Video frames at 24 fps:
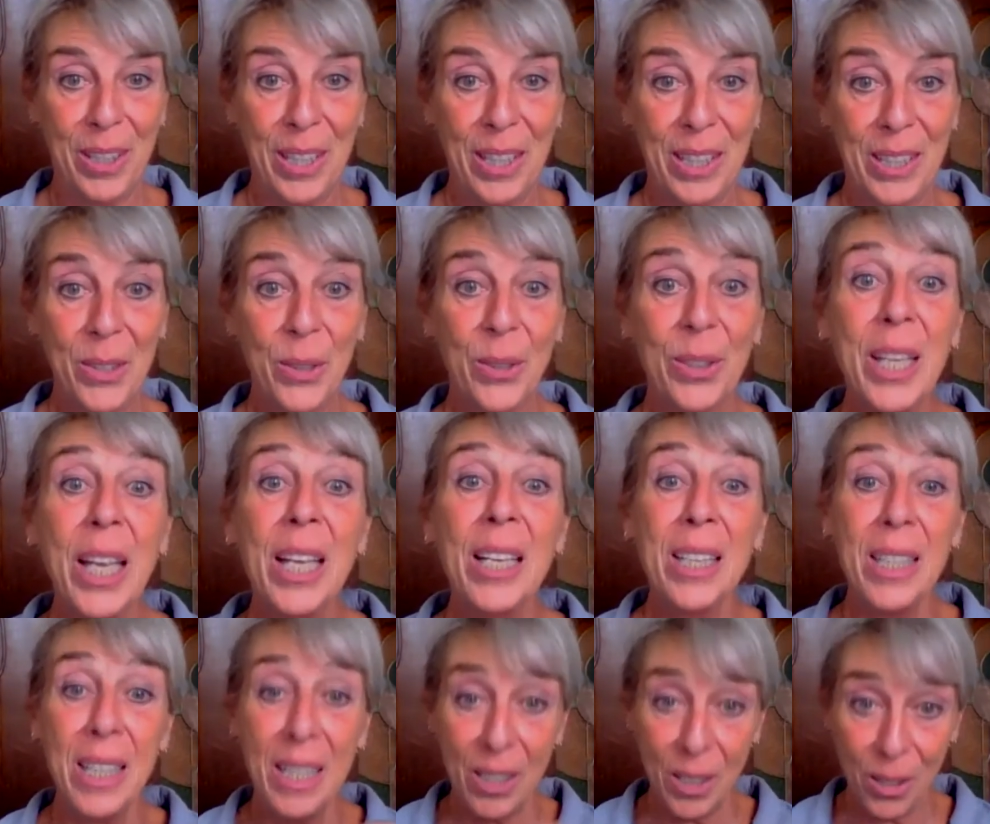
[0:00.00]
So
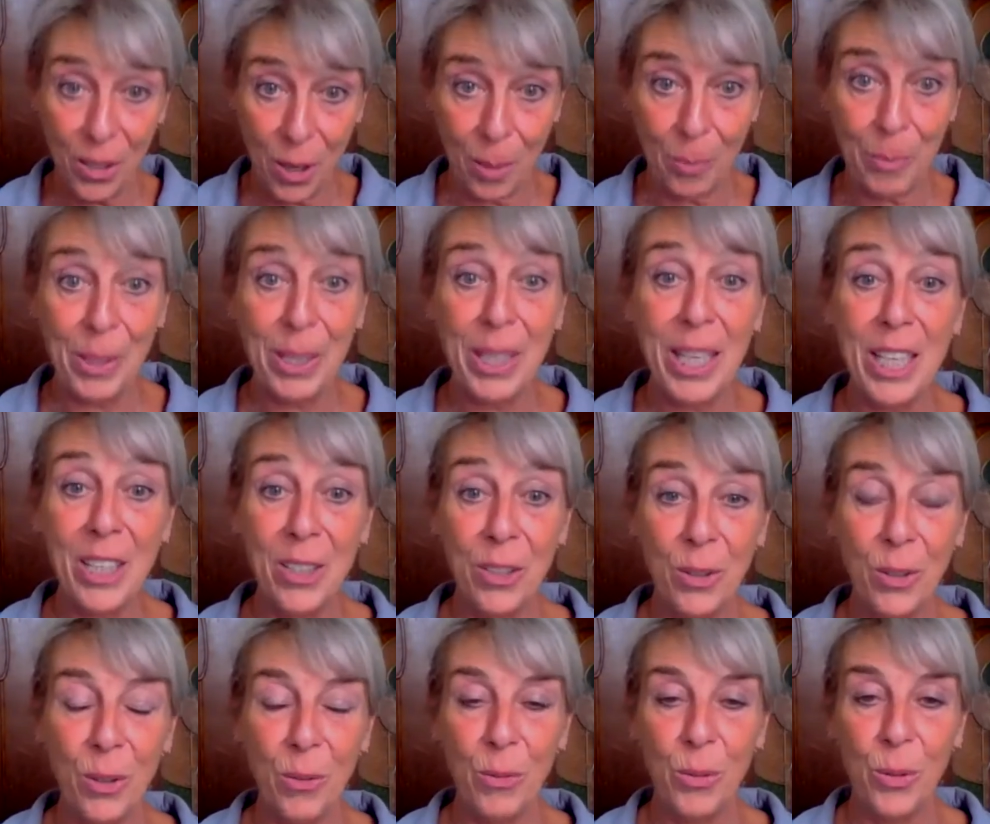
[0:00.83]
then there's a
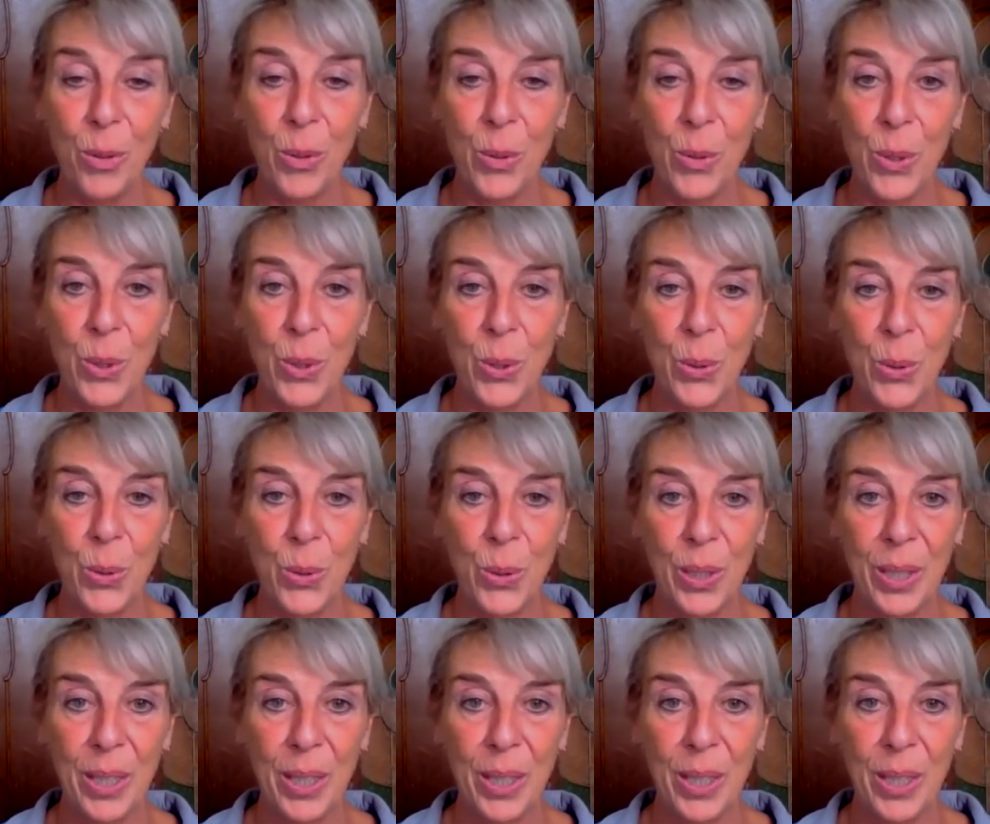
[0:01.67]
combination of those two.